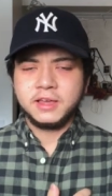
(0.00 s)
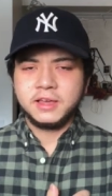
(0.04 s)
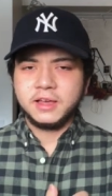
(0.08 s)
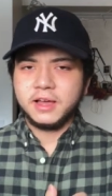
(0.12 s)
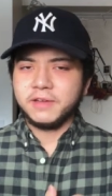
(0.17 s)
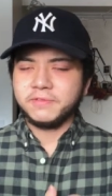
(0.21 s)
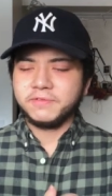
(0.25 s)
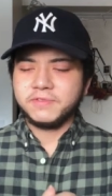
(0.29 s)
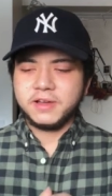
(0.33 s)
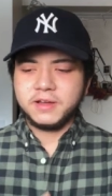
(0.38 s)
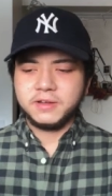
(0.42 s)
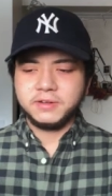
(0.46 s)

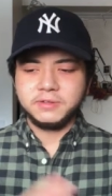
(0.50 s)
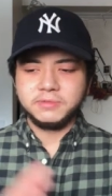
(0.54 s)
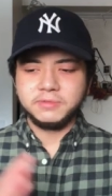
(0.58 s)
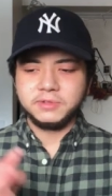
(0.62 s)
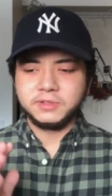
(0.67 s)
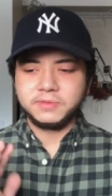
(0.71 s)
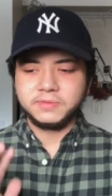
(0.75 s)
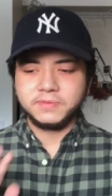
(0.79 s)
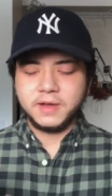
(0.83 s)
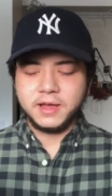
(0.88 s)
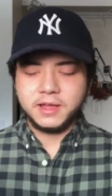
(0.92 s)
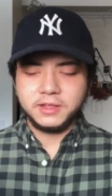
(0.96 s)
I found it
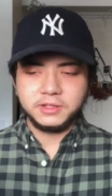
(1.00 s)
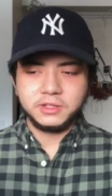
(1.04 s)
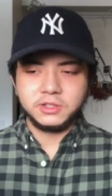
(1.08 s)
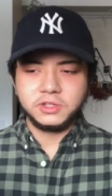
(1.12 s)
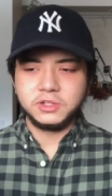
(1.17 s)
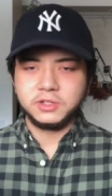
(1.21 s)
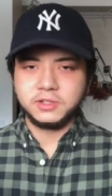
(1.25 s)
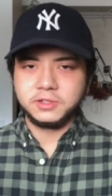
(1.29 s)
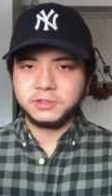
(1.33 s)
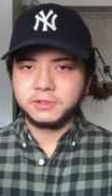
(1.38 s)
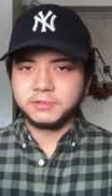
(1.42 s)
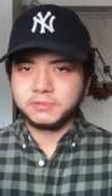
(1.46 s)
was fine to
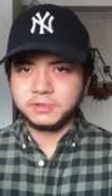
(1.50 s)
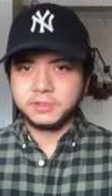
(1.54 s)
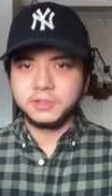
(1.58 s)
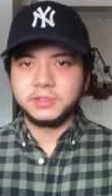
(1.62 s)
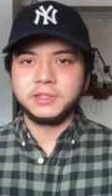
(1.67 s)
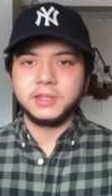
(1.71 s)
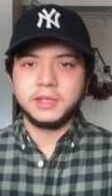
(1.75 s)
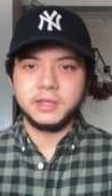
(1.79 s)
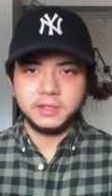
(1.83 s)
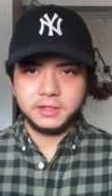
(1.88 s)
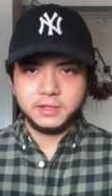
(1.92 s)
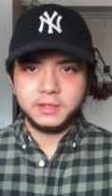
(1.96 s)
just
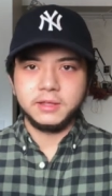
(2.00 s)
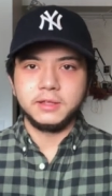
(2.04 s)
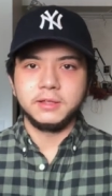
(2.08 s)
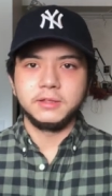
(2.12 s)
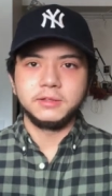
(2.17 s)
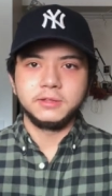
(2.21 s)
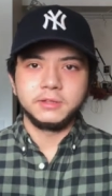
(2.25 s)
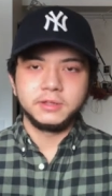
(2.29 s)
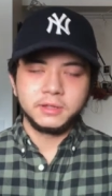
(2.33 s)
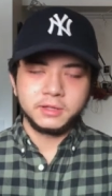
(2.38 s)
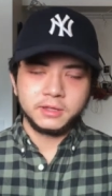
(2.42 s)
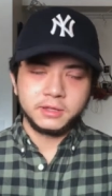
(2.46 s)
sit
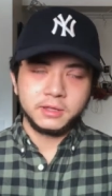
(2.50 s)
and